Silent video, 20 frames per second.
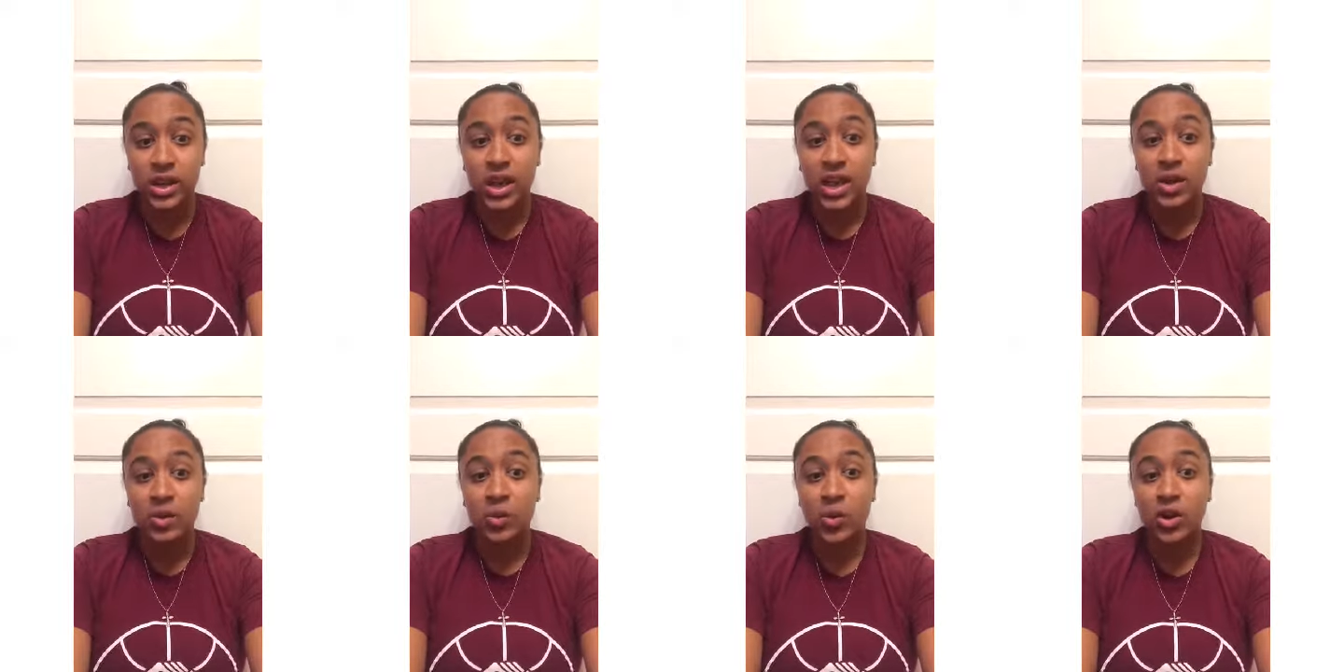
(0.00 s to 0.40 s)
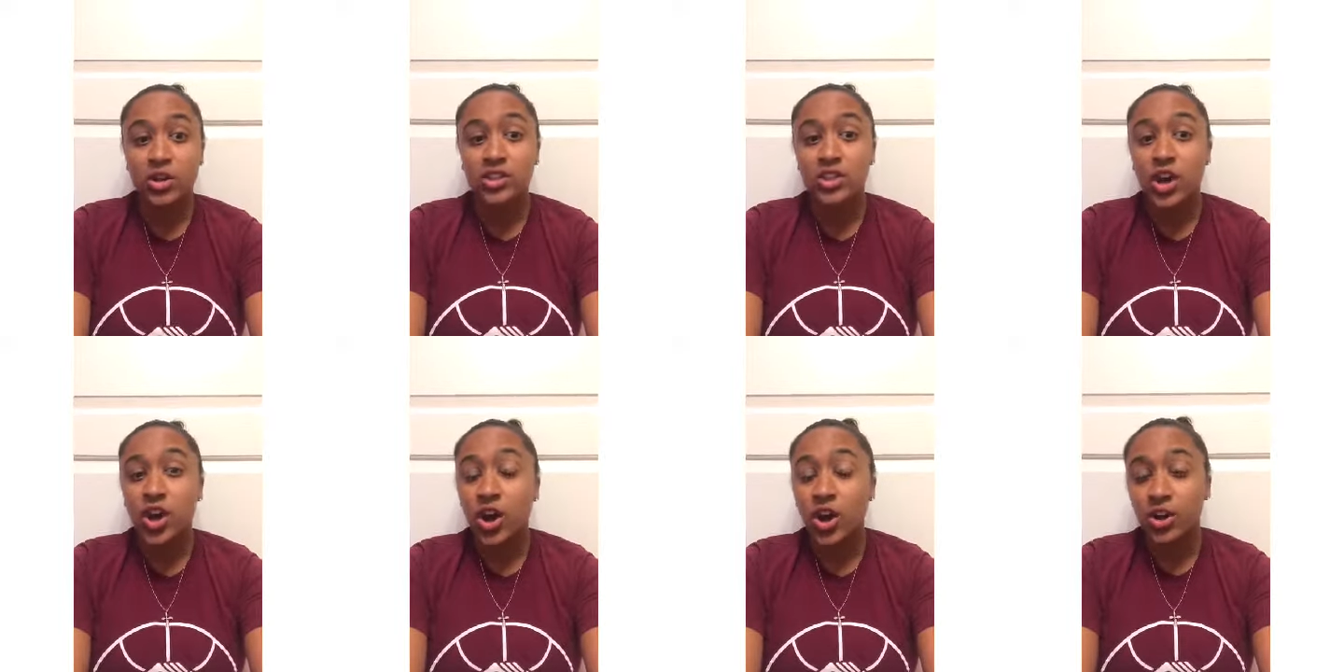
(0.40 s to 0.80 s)
and works
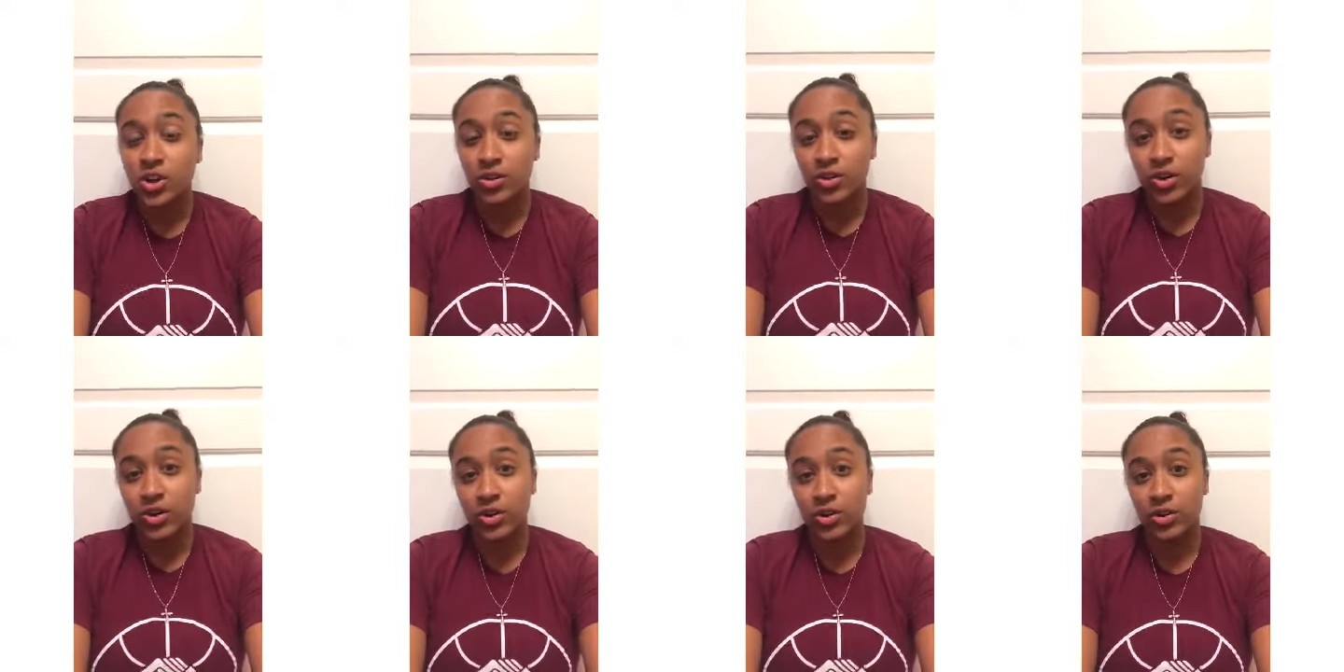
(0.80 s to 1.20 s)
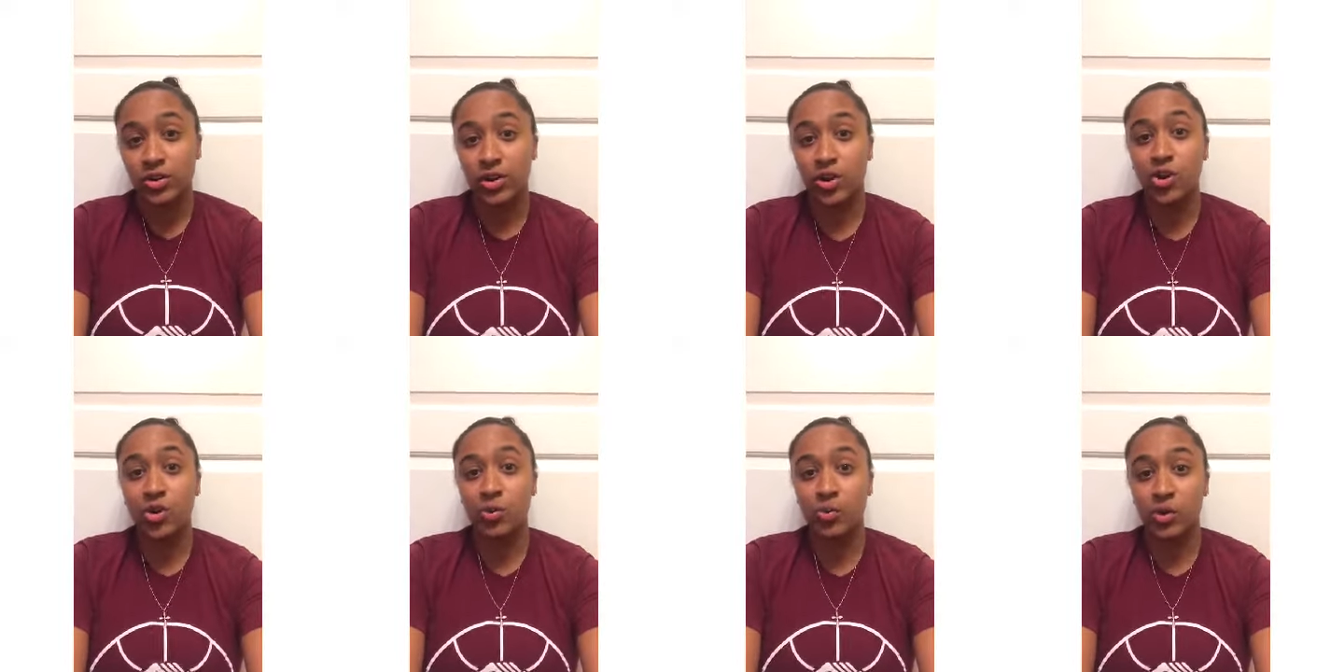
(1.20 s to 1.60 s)
harder on her
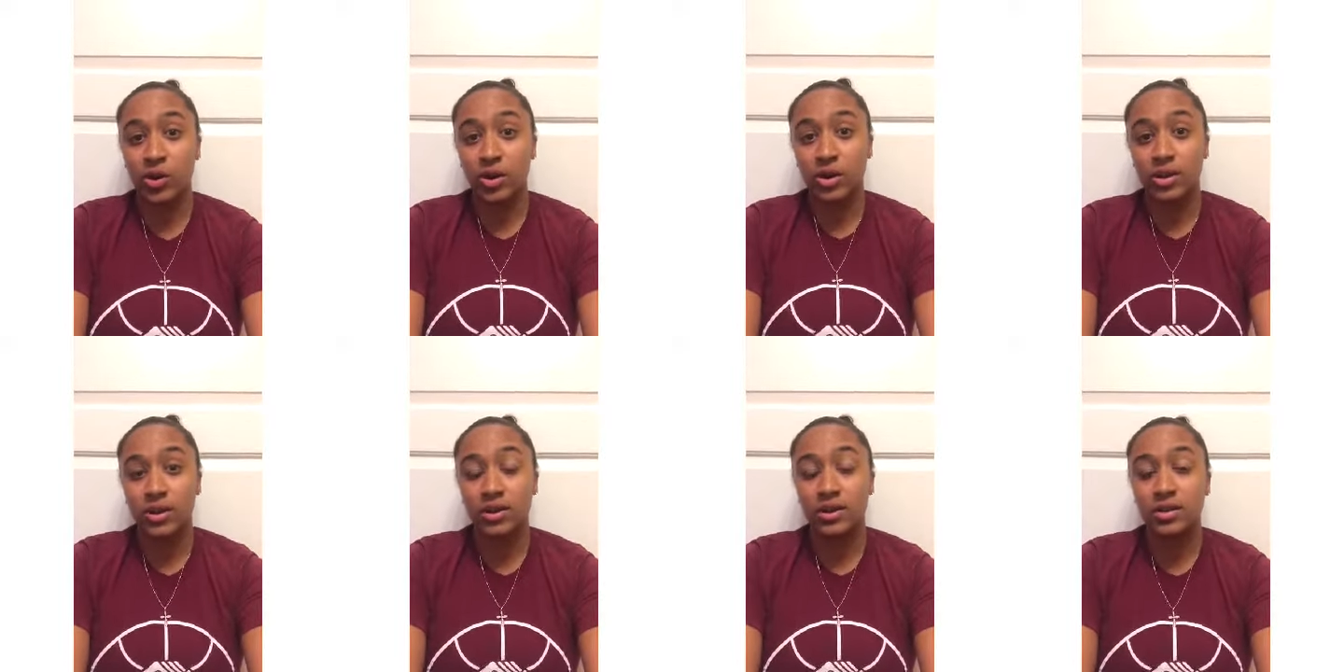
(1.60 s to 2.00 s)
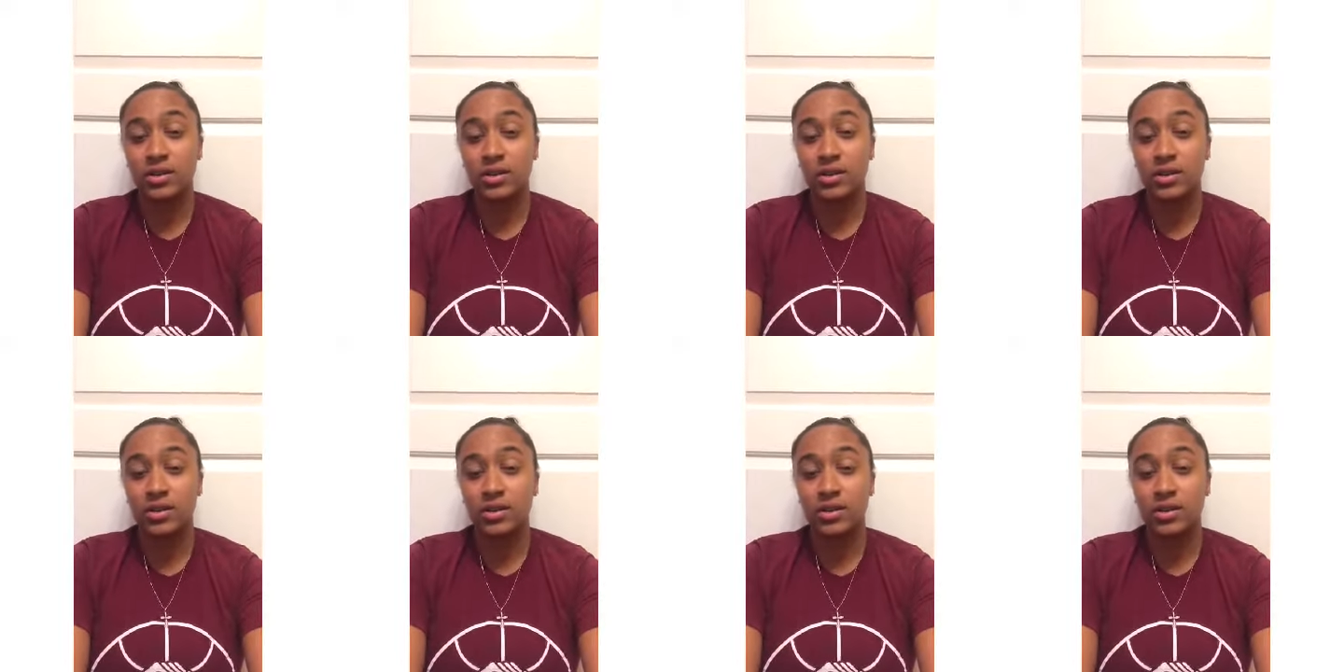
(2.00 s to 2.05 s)
homework